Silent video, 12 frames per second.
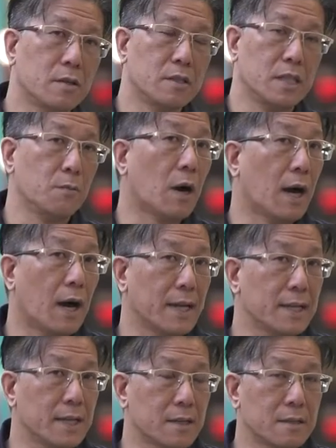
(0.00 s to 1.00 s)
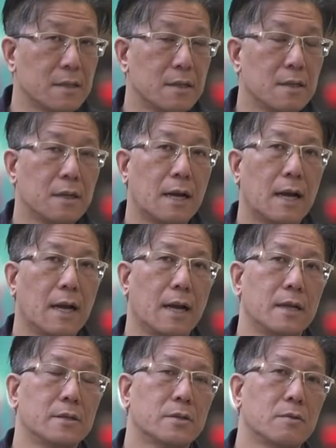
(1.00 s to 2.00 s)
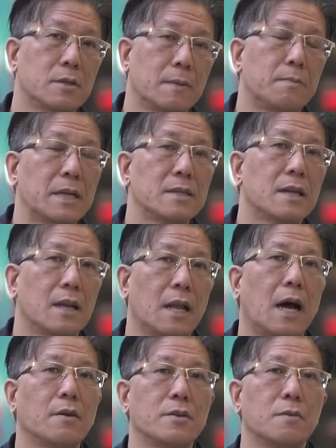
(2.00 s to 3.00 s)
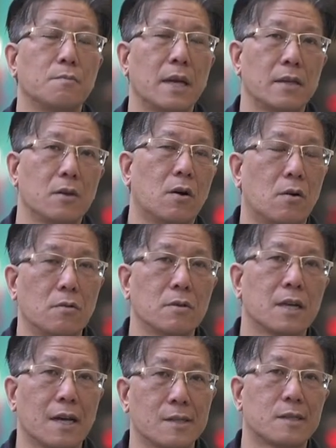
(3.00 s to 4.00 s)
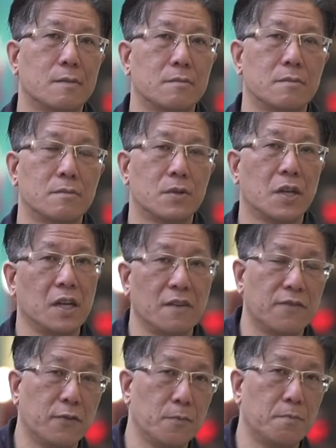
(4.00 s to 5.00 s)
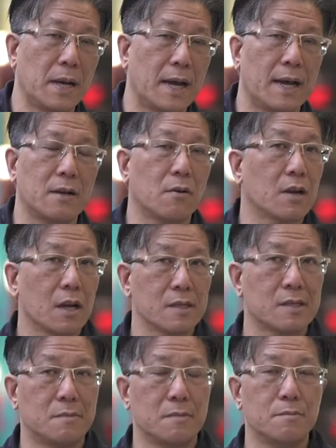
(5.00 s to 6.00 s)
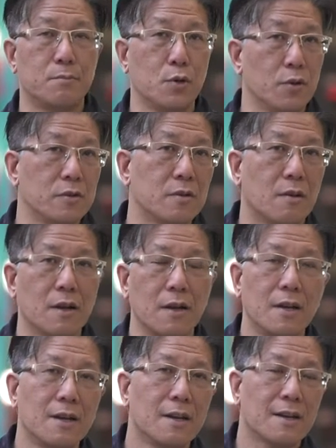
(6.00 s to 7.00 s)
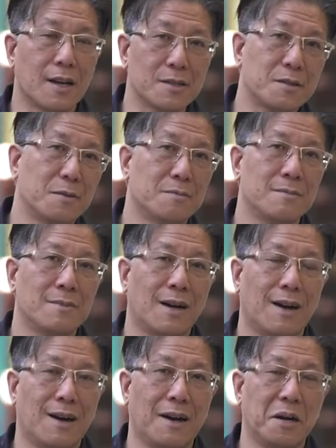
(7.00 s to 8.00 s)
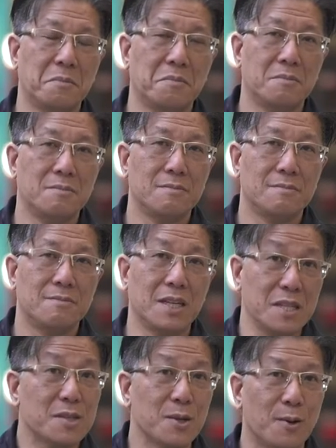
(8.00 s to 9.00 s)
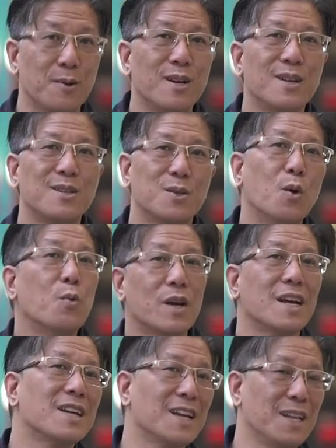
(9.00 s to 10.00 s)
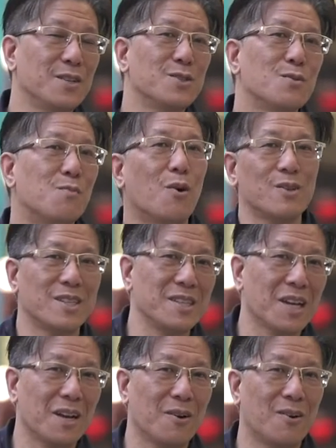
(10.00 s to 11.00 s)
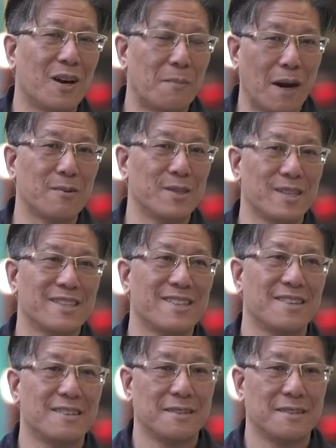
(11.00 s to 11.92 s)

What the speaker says: the DIY kit. And so that basically allows you to make your own custom heated footbed or custom boot or custom insole. So we're gonna get into more detail about this.